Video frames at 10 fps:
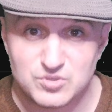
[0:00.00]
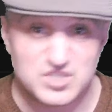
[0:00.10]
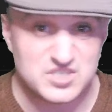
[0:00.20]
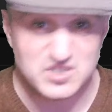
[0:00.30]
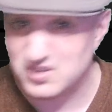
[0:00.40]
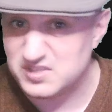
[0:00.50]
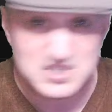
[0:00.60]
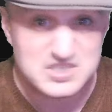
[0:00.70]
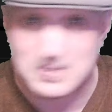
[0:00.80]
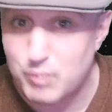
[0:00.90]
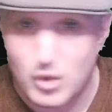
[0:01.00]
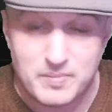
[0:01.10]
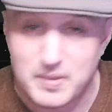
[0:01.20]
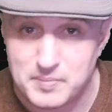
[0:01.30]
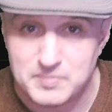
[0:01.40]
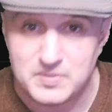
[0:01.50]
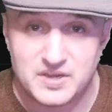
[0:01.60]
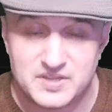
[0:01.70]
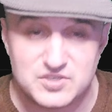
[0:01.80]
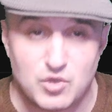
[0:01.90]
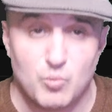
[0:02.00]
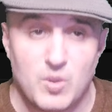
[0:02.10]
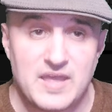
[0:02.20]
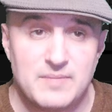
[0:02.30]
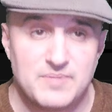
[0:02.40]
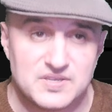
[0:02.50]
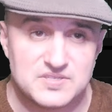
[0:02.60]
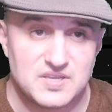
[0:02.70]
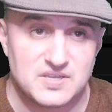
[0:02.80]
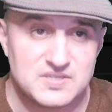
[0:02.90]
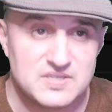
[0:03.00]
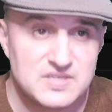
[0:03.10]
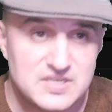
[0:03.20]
which is still a disappointment in its own way because uh,